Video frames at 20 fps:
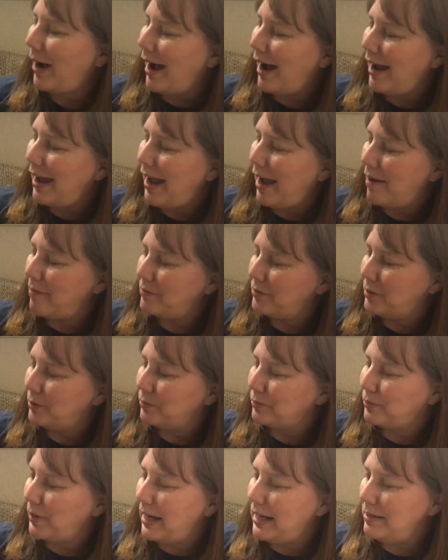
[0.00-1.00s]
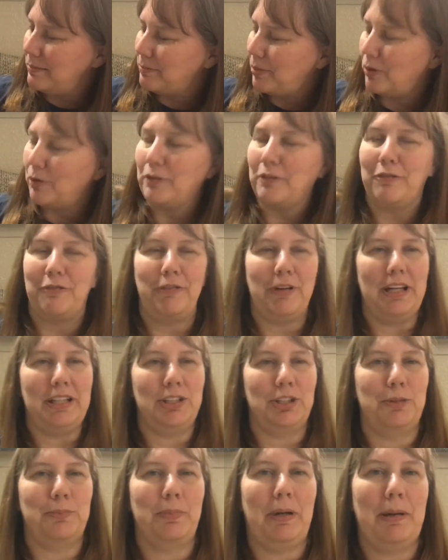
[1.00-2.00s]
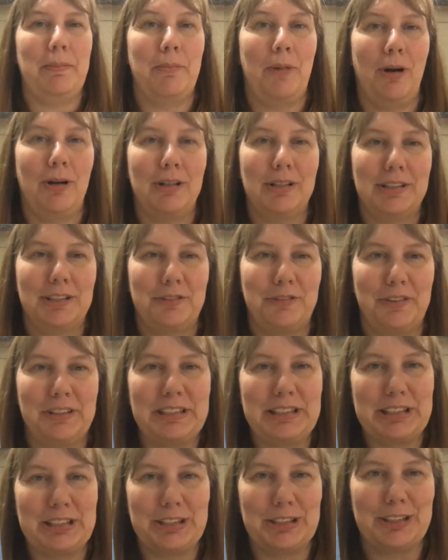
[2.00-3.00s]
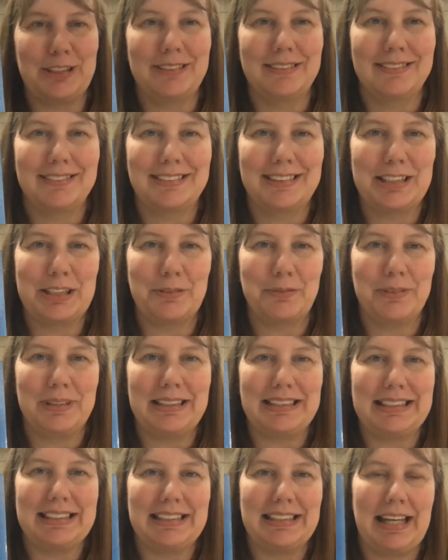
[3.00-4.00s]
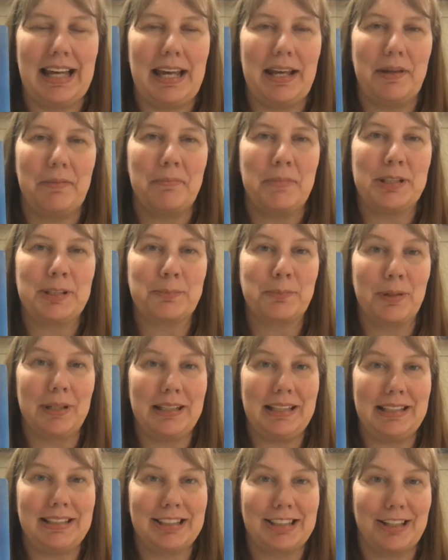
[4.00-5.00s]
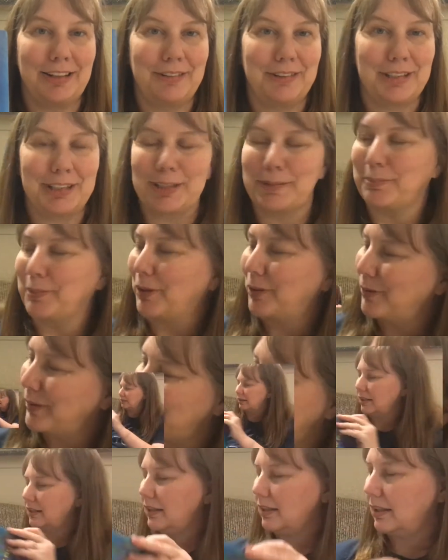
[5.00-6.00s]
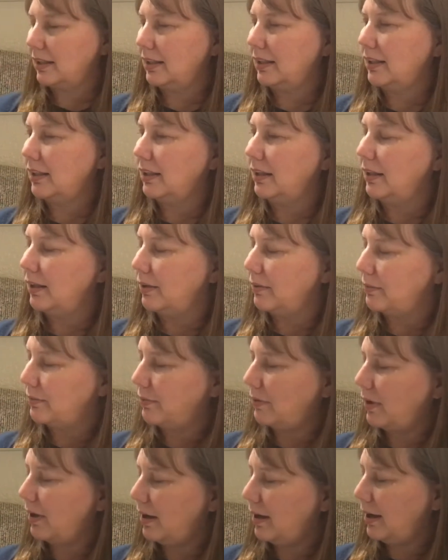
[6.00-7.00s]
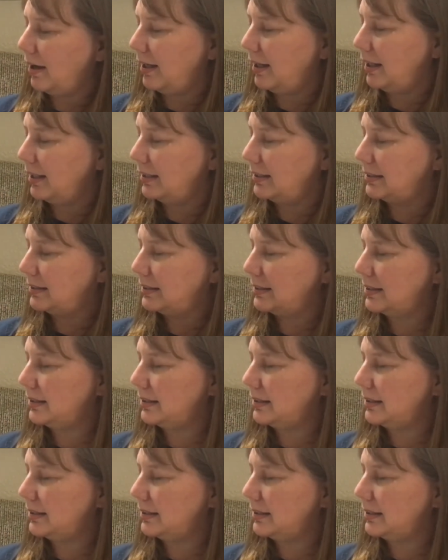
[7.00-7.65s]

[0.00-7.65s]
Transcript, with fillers: I have The Rainbow Fish by Marcus Pfister to read today. Miss Brittany shared this book with us. All right.